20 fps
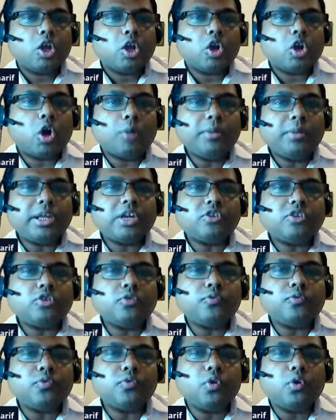Communication
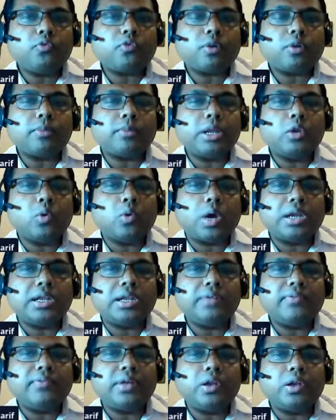flow from a lower
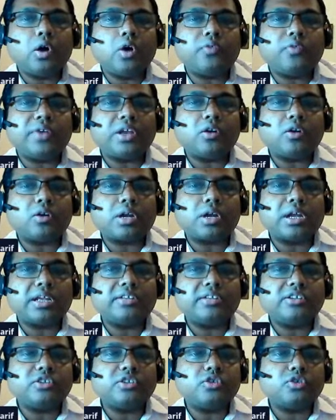level of an
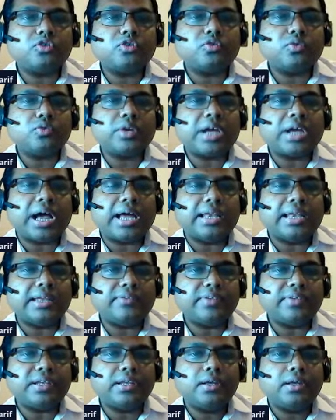organization to a higher
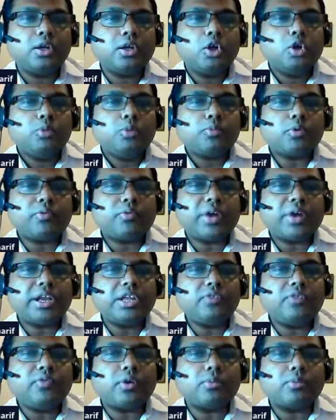level. Provide
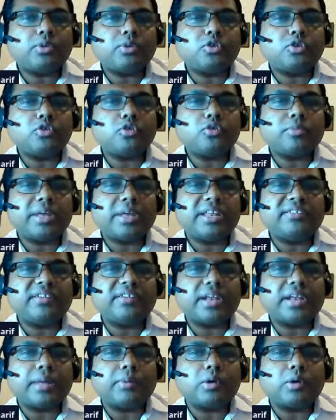information to
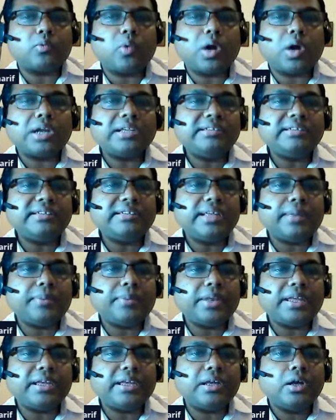manager about what is
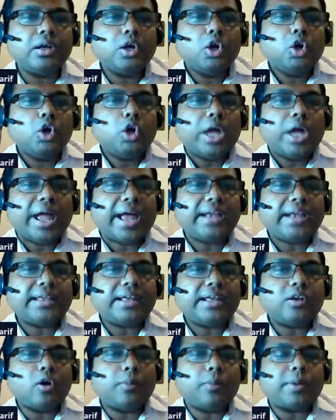happening at
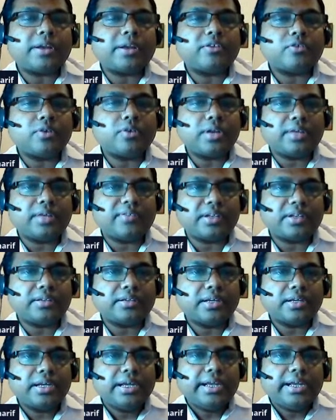an operation level.
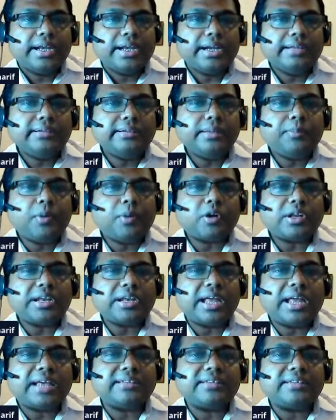It is
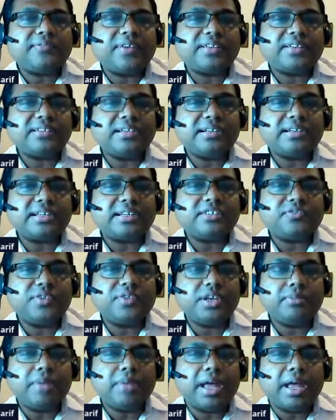important as it facilitates
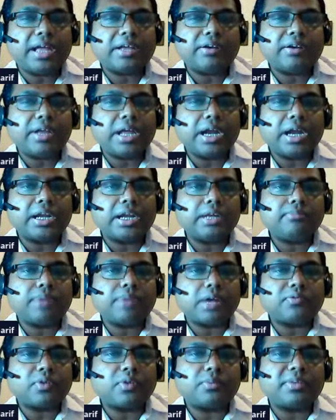feedback regarding
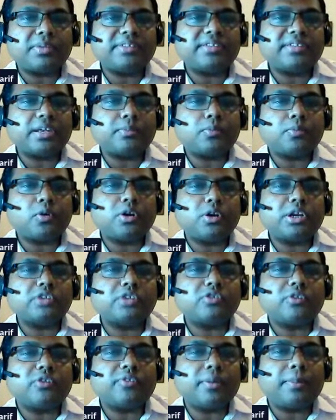performance and
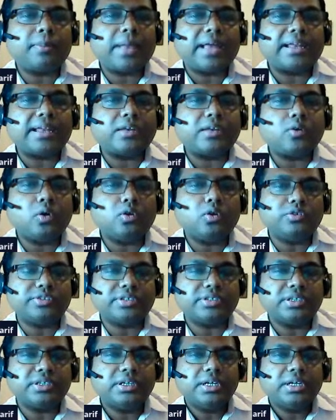progress of a plan and goals.